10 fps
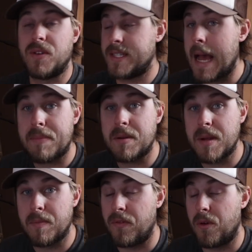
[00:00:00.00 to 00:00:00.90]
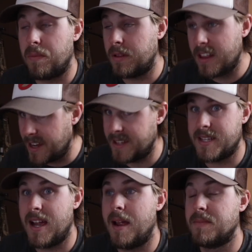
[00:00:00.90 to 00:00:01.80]
It's happened to me before plenty of
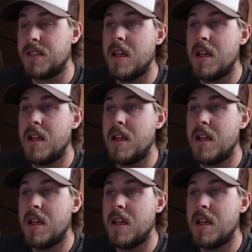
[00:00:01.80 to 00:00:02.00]
times.